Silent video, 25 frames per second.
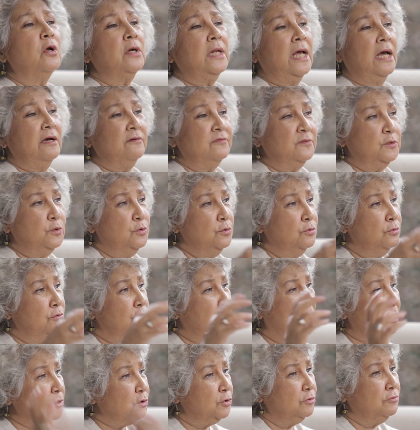not have
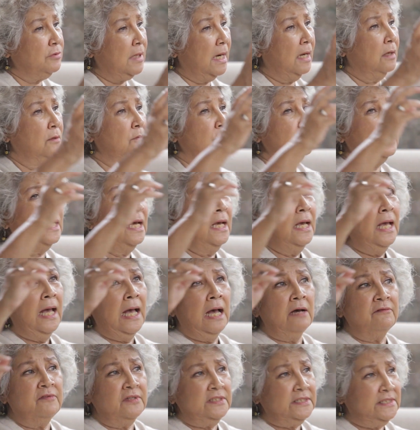to rush around,
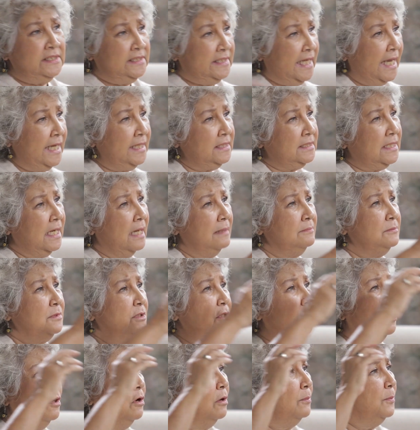have a
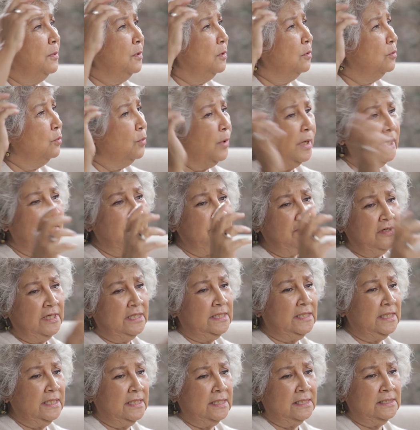daytime job or whatever
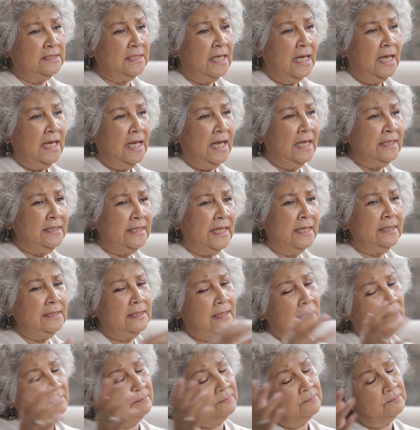it is, and
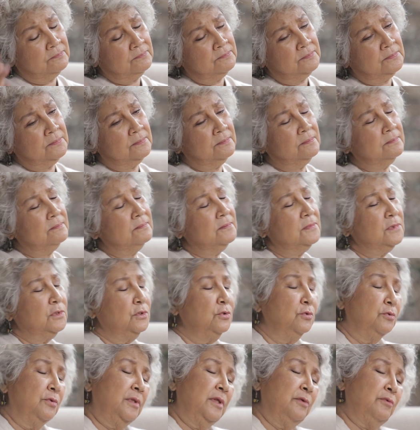then come
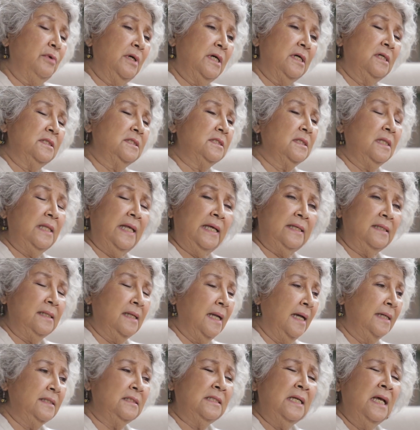to the rehearsal
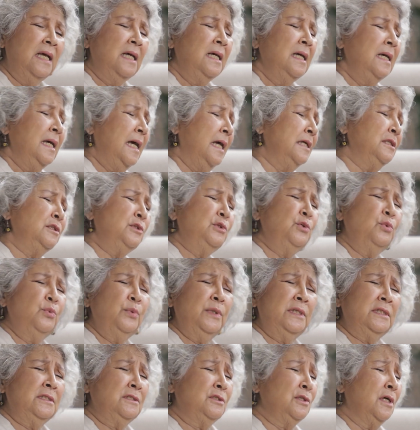at night and
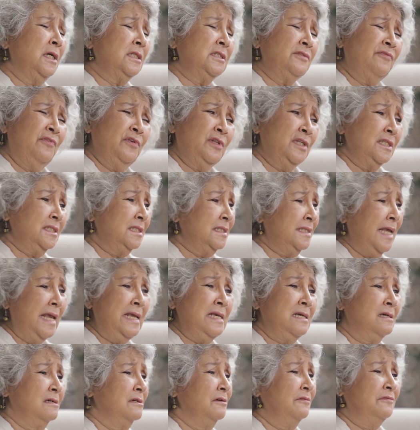do it just for the
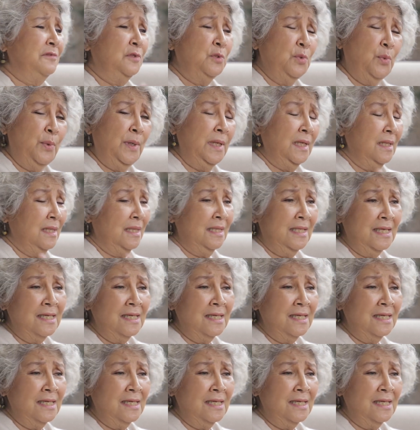sake of doing